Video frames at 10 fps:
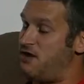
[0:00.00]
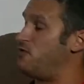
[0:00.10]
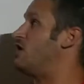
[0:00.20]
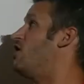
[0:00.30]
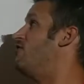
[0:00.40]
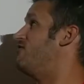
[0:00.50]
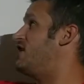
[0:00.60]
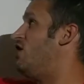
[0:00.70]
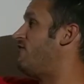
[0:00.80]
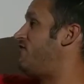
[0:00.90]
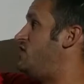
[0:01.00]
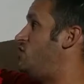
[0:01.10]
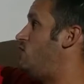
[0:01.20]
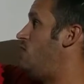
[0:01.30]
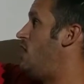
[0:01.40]
we're going to go over the
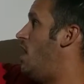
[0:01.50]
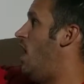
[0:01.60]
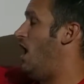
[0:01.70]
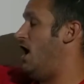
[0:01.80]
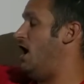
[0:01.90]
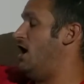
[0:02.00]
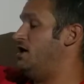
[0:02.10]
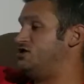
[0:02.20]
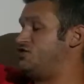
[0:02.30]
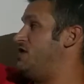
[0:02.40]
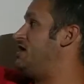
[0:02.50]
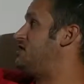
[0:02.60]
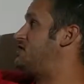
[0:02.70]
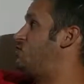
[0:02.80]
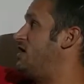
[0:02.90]
overview,
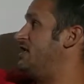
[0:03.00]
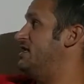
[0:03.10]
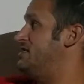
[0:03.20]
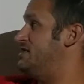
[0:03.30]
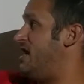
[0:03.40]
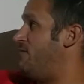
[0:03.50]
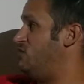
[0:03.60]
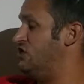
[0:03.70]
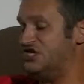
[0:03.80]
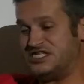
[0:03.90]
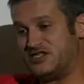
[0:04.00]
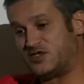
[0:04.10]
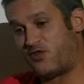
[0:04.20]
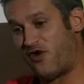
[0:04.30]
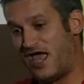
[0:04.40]
strengths, weaknesses, opportunities, and
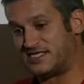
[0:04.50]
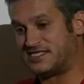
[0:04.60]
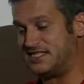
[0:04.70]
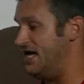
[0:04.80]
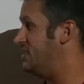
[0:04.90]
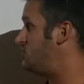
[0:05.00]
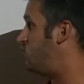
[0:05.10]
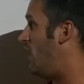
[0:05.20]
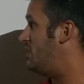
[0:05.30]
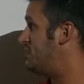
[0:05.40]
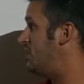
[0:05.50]
threats. That is SWOT.